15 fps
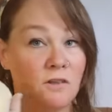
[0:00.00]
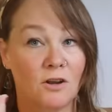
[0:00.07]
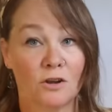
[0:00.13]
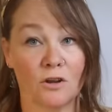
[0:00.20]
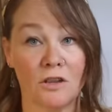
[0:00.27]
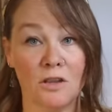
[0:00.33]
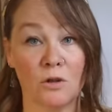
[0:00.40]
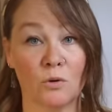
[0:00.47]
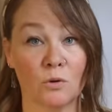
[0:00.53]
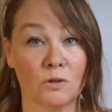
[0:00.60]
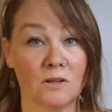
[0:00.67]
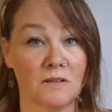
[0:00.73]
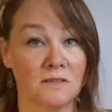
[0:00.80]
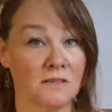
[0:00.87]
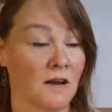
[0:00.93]
that are
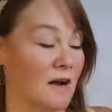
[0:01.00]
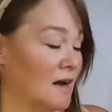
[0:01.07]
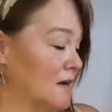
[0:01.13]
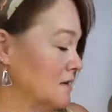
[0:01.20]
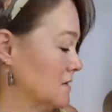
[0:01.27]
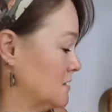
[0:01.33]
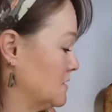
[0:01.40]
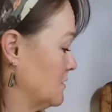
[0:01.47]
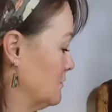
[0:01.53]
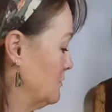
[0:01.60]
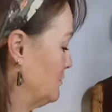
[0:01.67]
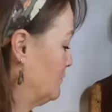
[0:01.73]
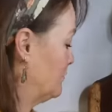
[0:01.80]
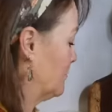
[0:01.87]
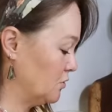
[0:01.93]
equally sized.
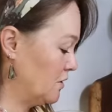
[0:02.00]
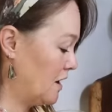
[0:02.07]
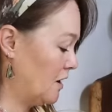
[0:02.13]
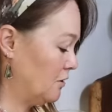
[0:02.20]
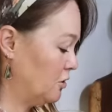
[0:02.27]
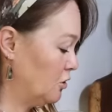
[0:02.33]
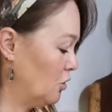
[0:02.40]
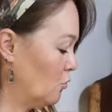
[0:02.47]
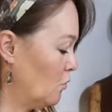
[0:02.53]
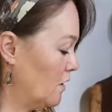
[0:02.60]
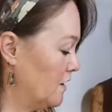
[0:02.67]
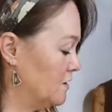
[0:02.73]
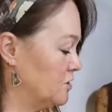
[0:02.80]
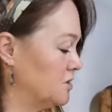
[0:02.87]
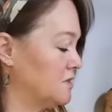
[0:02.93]
So now you don't
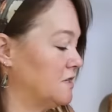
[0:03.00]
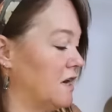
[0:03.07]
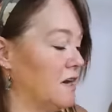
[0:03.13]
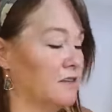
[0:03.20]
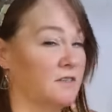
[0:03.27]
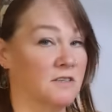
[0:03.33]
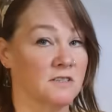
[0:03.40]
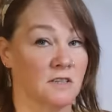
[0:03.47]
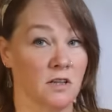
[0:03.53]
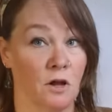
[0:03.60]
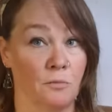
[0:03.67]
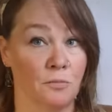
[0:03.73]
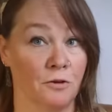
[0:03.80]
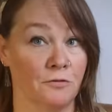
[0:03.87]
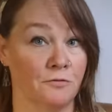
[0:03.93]
want to just take this
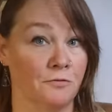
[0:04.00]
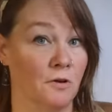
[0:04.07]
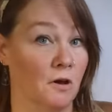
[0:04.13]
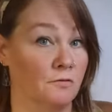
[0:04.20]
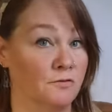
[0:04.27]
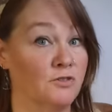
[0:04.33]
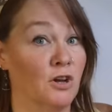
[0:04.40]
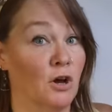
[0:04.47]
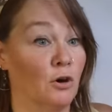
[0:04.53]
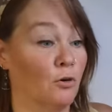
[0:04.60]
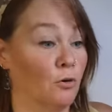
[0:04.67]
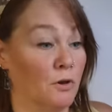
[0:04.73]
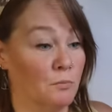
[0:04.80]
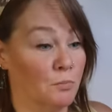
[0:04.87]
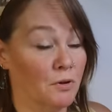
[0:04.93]
lump of, of
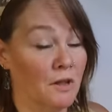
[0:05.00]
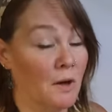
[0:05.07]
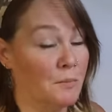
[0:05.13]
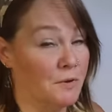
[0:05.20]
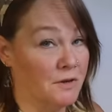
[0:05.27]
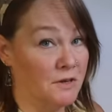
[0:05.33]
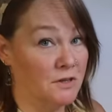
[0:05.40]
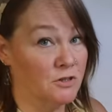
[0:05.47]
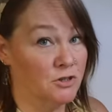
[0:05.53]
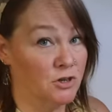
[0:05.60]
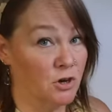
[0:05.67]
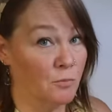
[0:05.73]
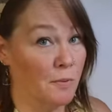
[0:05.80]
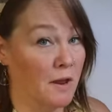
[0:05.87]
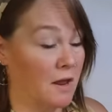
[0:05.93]
dough and plop it
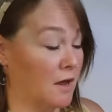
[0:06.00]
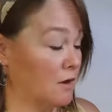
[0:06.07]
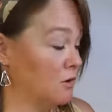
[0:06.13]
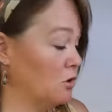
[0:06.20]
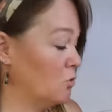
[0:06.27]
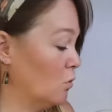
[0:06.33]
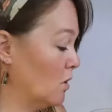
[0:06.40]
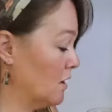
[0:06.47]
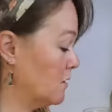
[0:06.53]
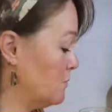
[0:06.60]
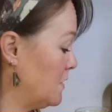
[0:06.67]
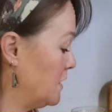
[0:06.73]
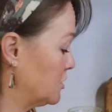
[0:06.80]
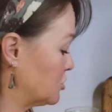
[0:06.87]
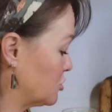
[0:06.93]
into your pan. You want to
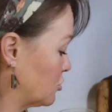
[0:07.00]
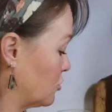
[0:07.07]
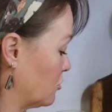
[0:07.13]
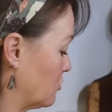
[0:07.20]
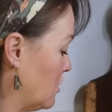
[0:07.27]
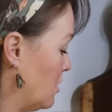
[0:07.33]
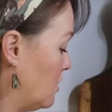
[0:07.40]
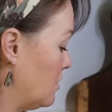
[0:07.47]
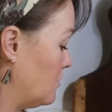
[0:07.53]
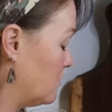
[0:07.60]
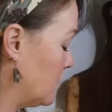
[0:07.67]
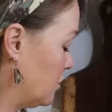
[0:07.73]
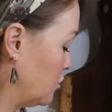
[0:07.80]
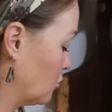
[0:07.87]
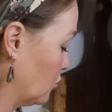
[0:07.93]
make sure
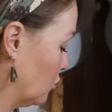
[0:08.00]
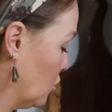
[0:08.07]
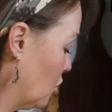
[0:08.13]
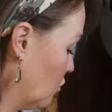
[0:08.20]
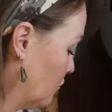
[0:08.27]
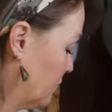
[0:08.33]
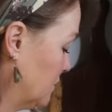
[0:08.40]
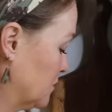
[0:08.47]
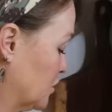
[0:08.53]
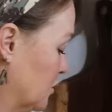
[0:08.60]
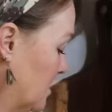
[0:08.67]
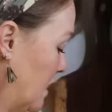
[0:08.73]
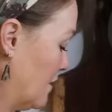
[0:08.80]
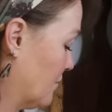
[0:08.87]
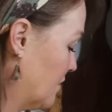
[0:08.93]
that your loaf is
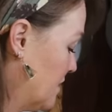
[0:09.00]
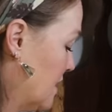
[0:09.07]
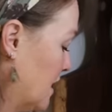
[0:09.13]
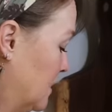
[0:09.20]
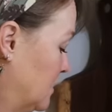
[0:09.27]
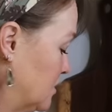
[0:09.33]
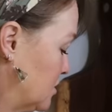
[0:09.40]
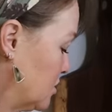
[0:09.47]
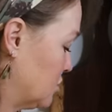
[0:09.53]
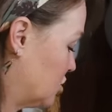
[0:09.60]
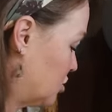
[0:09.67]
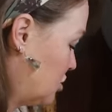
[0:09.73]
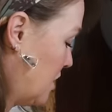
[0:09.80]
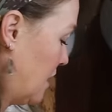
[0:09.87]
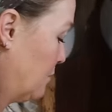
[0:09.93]
going to have a nice
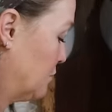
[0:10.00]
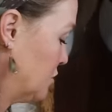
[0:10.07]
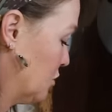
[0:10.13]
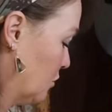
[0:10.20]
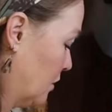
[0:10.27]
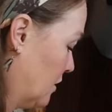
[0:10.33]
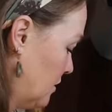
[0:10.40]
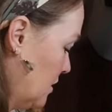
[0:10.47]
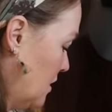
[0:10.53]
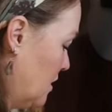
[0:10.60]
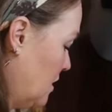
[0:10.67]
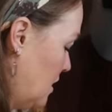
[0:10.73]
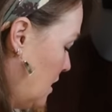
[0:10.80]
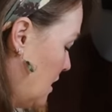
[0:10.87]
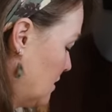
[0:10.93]
shape to it.
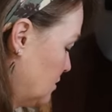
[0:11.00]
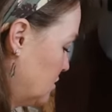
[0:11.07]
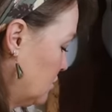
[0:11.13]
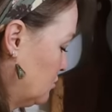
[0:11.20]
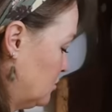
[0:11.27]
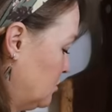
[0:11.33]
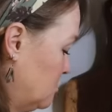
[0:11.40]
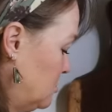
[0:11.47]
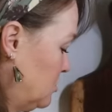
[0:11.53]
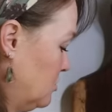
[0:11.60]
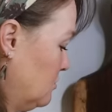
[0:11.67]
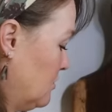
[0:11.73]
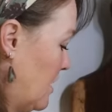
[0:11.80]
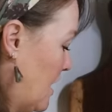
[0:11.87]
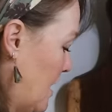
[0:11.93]
And so to
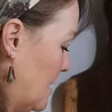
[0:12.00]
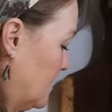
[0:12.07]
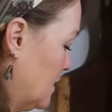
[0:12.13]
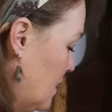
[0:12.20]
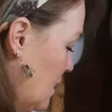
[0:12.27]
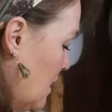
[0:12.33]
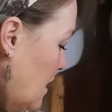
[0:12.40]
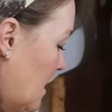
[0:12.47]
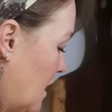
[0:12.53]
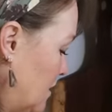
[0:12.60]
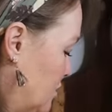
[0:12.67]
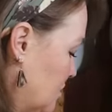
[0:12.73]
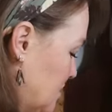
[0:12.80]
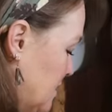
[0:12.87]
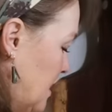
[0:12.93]
do that,
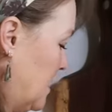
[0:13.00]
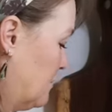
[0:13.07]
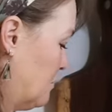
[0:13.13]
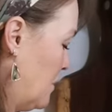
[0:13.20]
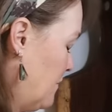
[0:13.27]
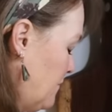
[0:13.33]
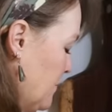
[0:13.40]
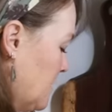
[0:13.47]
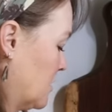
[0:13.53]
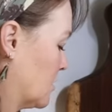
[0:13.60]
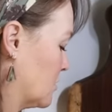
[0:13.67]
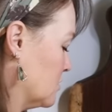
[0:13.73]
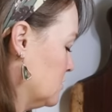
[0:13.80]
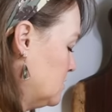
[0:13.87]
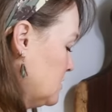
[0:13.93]
I just take my
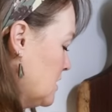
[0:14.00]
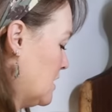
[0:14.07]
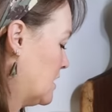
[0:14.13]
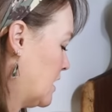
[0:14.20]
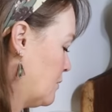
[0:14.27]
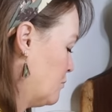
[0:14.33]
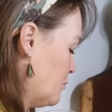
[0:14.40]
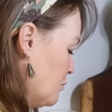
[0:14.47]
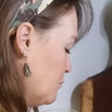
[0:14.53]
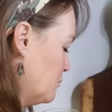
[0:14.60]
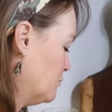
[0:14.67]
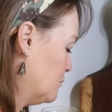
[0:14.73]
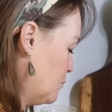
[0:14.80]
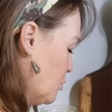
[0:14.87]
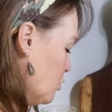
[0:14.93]
fingers and I
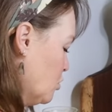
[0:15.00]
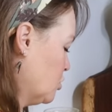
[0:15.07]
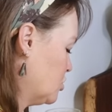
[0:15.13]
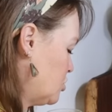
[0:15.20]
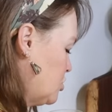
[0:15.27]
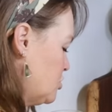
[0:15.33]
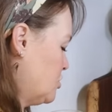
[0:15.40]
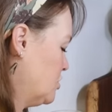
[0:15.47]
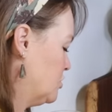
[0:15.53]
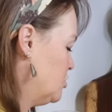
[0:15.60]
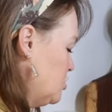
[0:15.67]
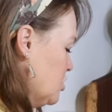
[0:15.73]
push the